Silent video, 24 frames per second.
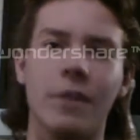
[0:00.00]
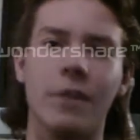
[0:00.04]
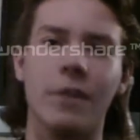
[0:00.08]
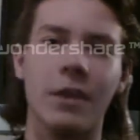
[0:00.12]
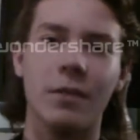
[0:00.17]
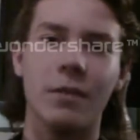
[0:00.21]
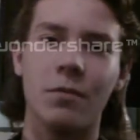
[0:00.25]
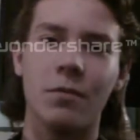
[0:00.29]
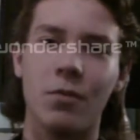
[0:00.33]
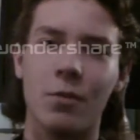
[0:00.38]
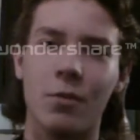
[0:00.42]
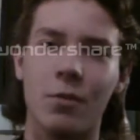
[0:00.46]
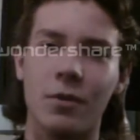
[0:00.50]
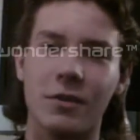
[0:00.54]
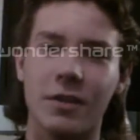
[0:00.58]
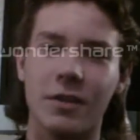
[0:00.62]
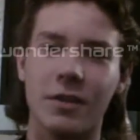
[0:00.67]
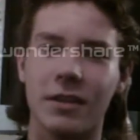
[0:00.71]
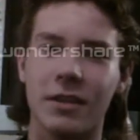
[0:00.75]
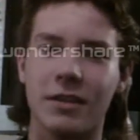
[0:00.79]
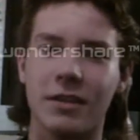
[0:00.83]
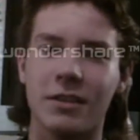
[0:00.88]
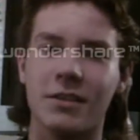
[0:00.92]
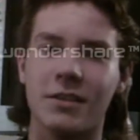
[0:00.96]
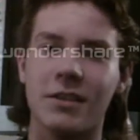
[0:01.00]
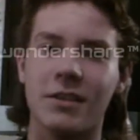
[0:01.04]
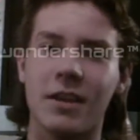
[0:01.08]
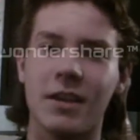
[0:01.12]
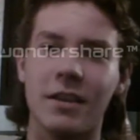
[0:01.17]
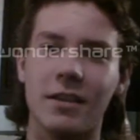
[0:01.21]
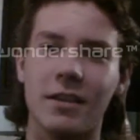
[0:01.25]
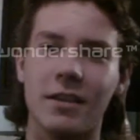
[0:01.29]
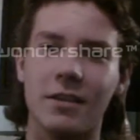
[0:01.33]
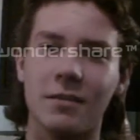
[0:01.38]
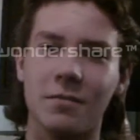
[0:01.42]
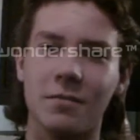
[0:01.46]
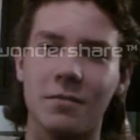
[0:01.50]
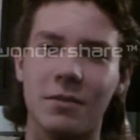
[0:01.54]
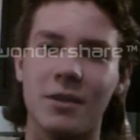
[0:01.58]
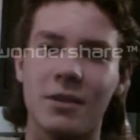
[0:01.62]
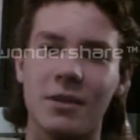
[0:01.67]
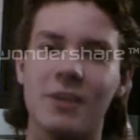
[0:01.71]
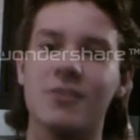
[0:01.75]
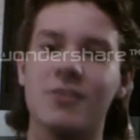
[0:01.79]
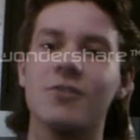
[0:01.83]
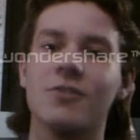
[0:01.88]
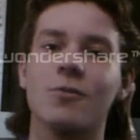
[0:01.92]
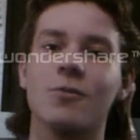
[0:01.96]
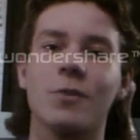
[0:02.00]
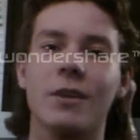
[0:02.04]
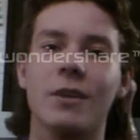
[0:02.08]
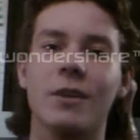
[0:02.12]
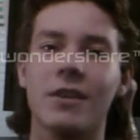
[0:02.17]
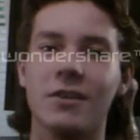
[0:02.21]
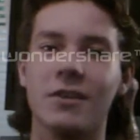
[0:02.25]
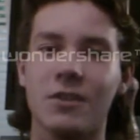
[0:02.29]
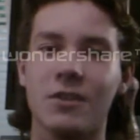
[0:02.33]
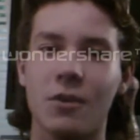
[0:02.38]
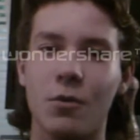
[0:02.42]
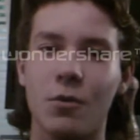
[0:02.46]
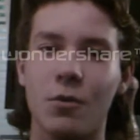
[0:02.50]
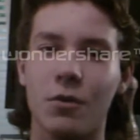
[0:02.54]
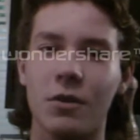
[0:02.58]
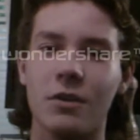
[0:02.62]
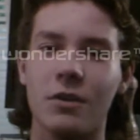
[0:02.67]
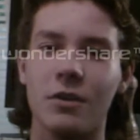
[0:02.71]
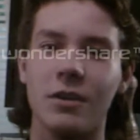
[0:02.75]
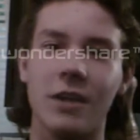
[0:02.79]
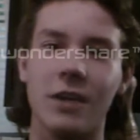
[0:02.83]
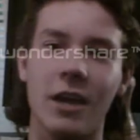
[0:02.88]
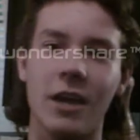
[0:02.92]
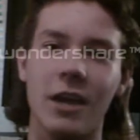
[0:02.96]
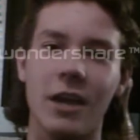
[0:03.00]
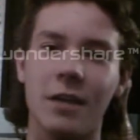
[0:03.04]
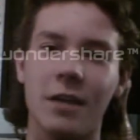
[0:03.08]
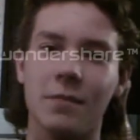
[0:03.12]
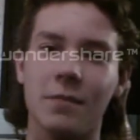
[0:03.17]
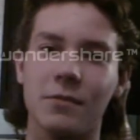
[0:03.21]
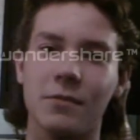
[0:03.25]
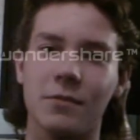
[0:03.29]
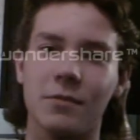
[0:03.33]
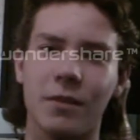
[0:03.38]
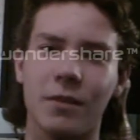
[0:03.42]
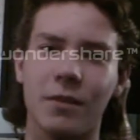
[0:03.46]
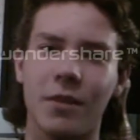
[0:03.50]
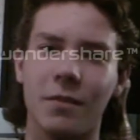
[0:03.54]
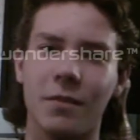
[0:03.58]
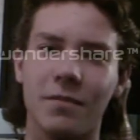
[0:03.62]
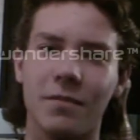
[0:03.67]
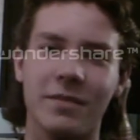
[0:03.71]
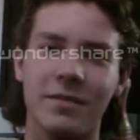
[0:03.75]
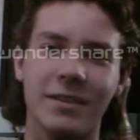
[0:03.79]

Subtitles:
fanboys like to say that PS3 has no good games. Well,